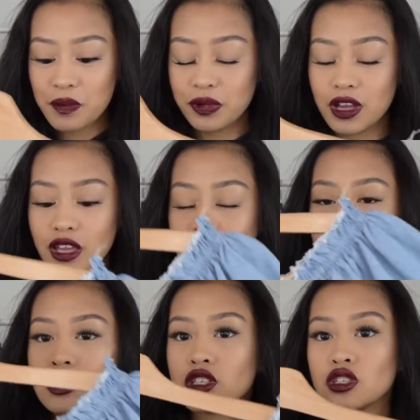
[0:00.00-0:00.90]
But I
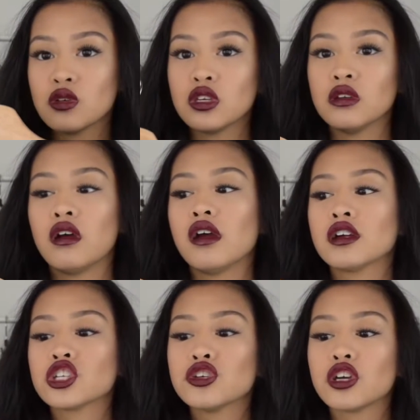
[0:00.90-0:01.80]
think this is so cute. I
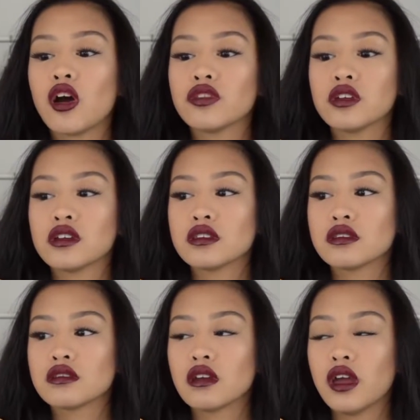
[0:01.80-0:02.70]
actually got this,